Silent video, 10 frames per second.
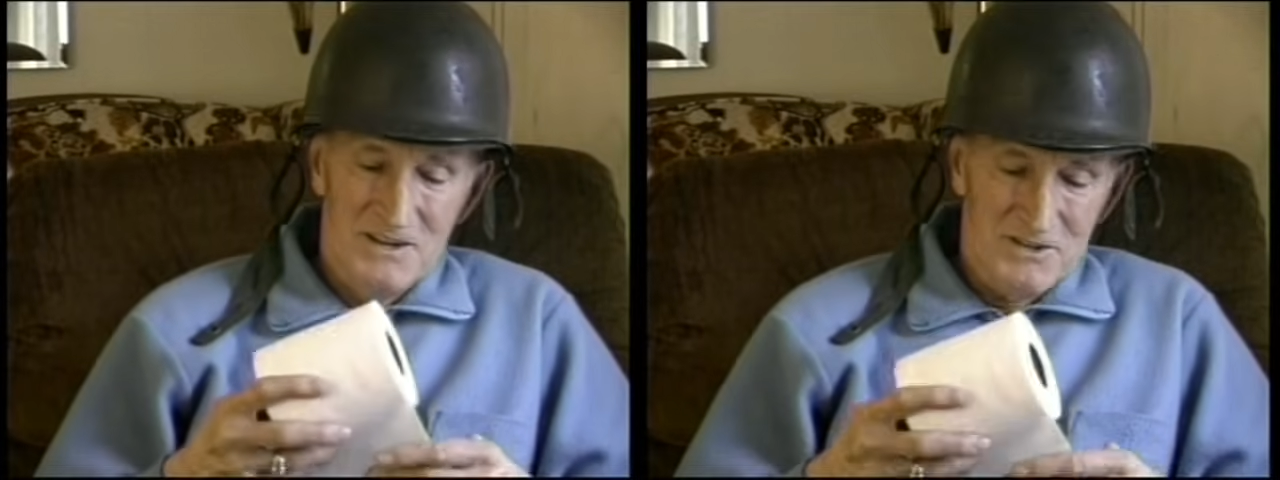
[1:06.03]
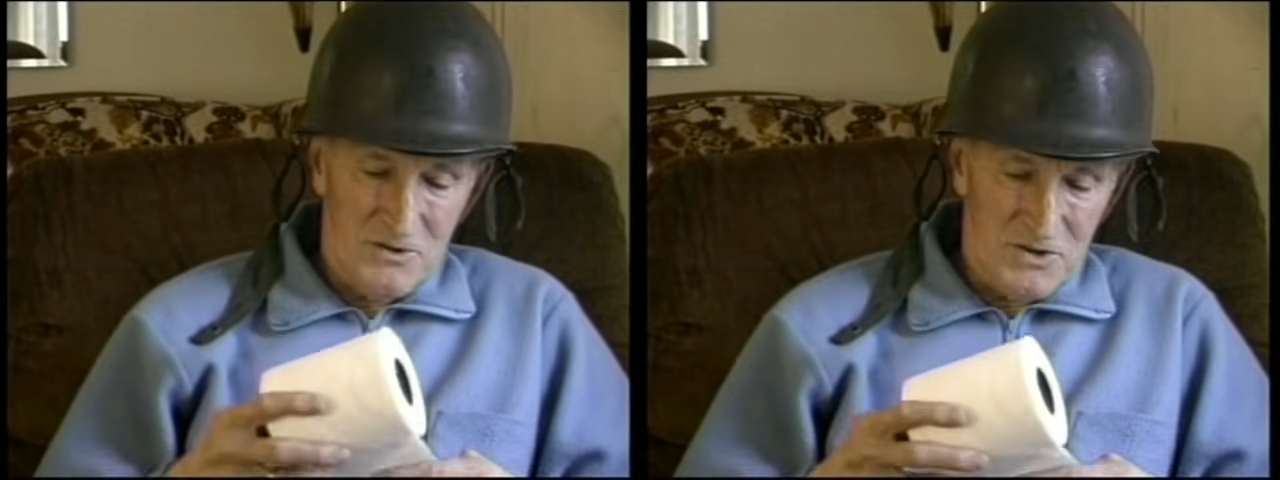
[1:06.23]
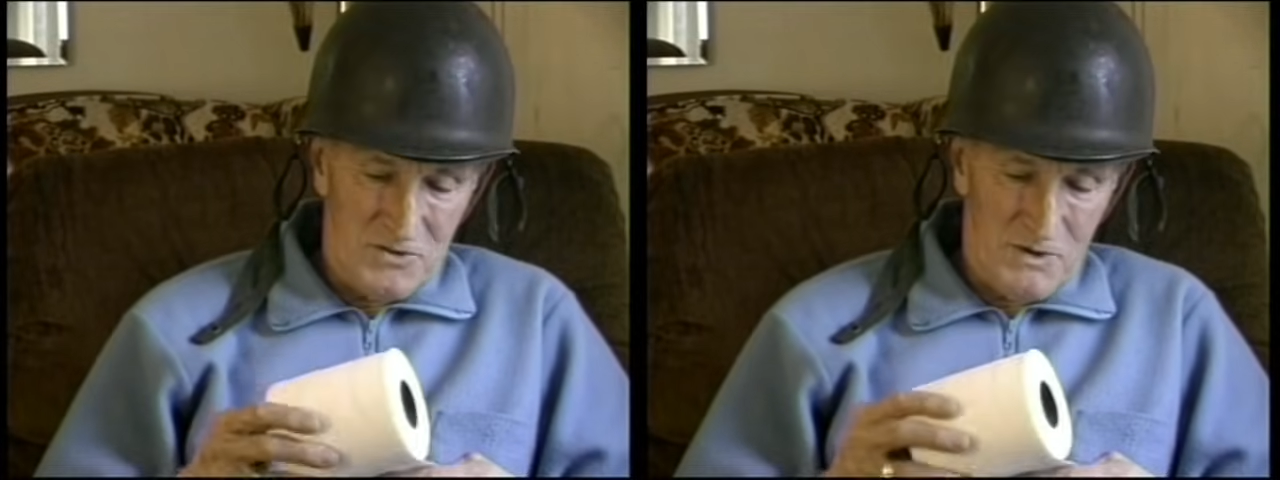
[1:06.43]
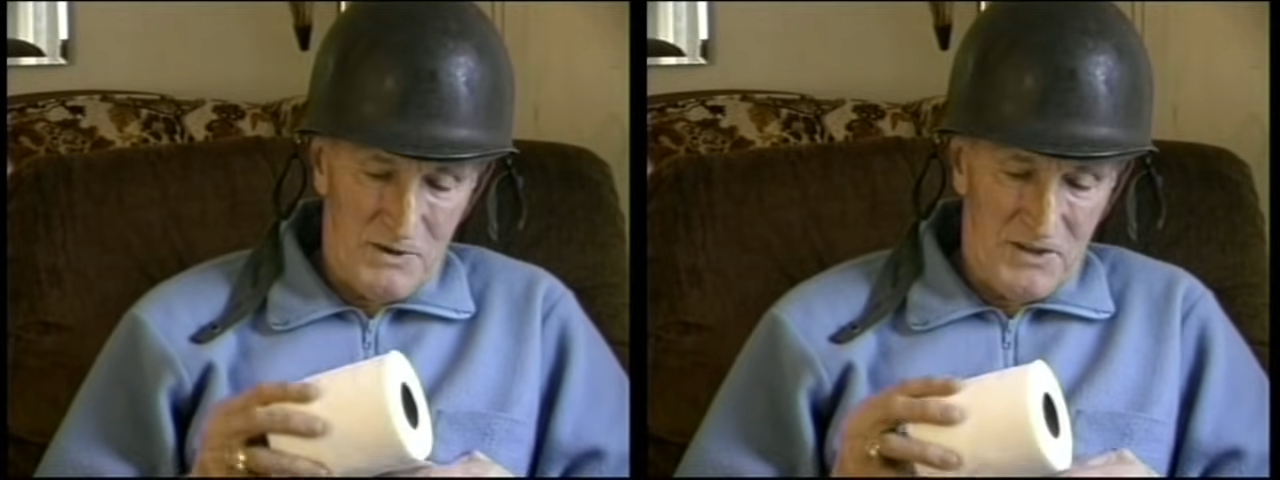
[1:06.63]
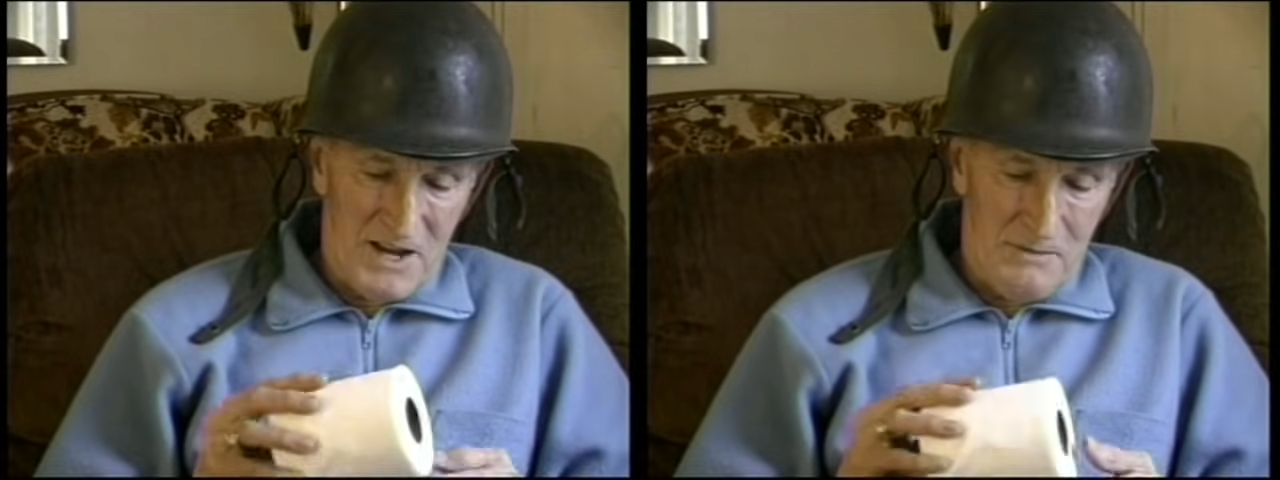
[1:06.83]
So there's one
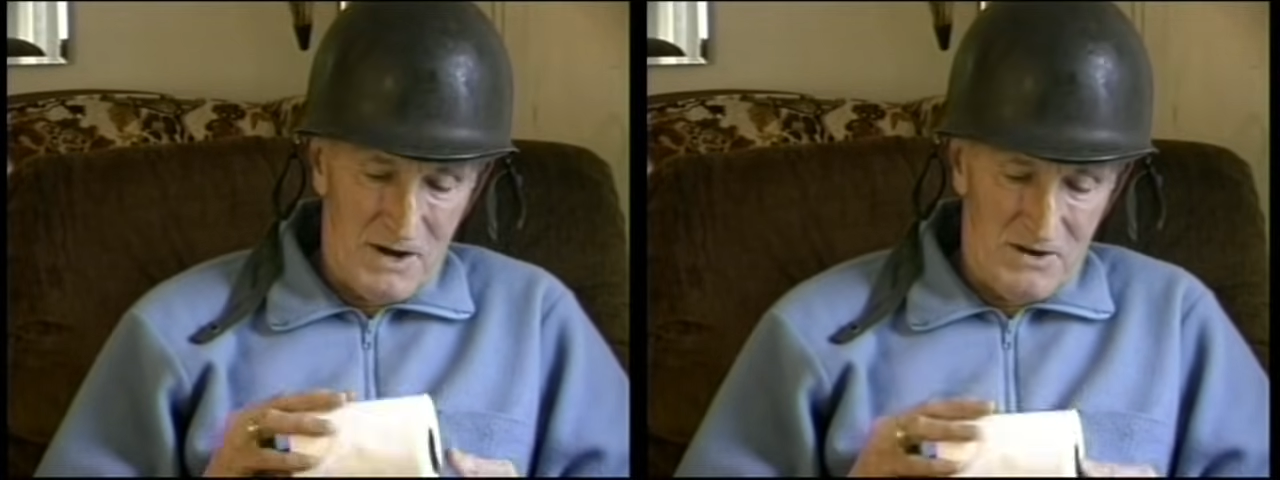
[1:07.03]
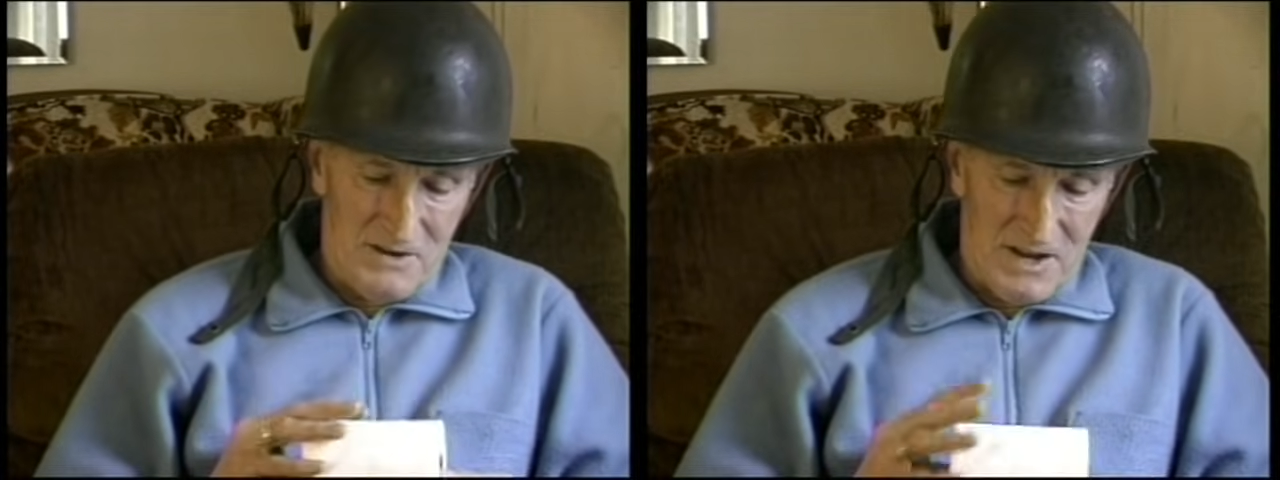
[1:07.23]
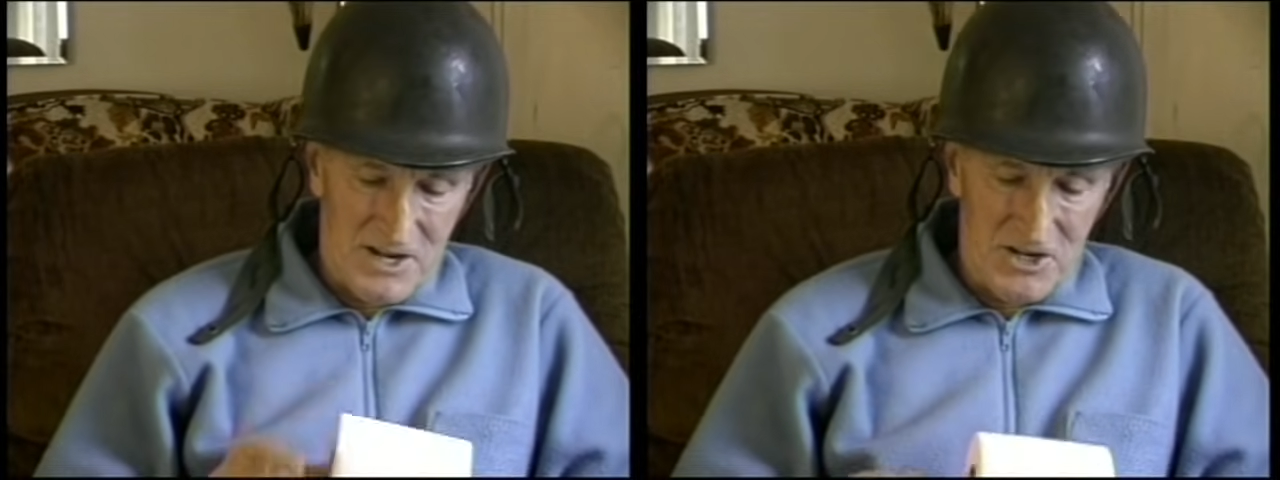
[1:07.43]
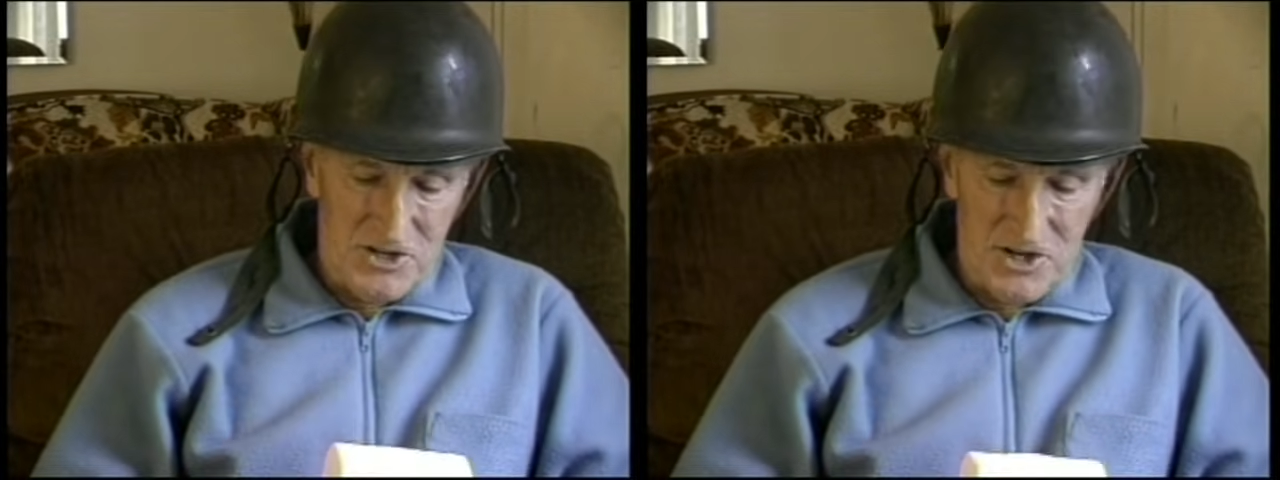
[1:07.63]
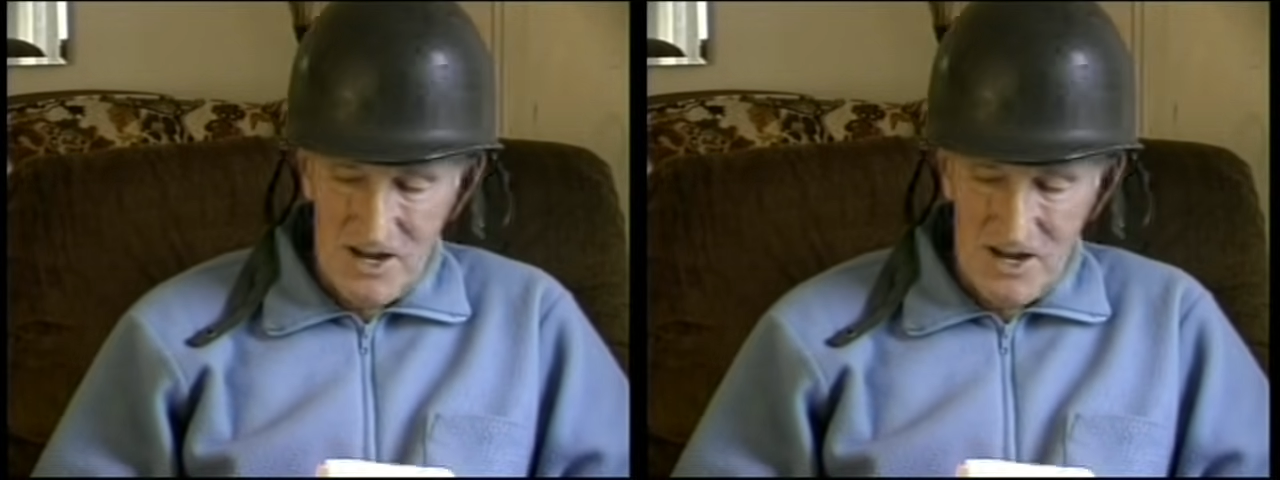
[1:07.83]
thing about any GI